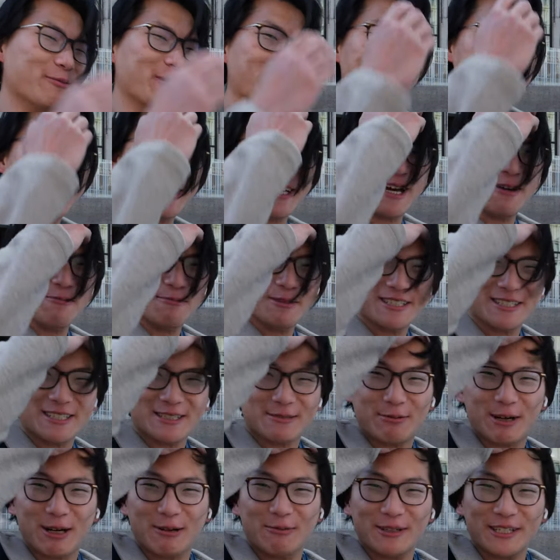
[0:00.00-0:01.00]
By the time this
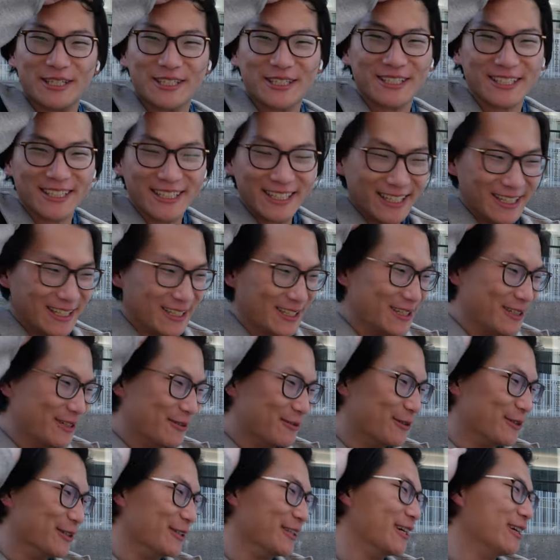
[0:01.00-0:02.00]
is published,
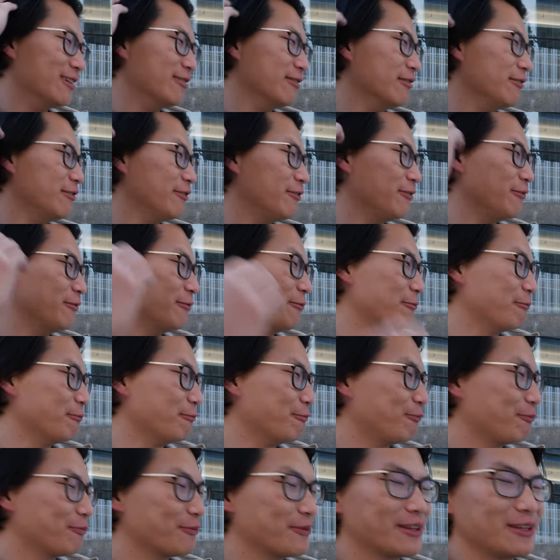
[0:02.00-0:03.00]
we'll know if
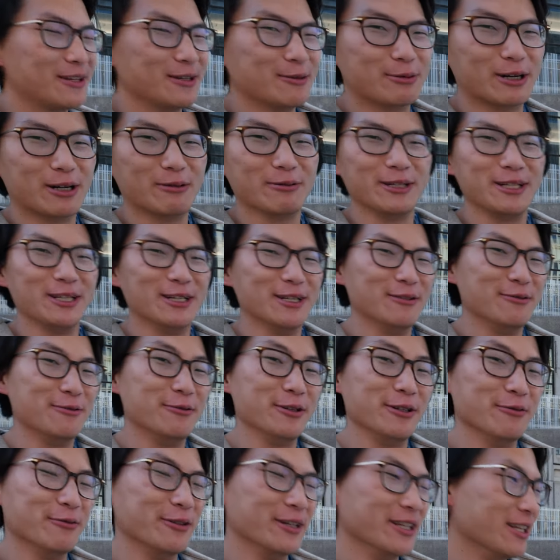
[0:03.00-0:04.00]
you'll probably know if
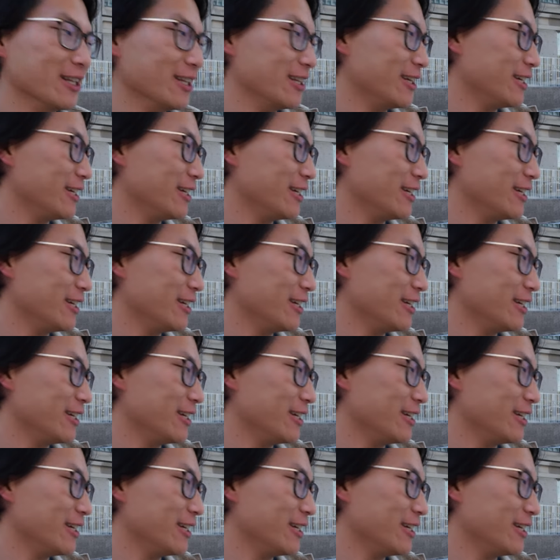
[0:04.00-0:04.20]
we've won the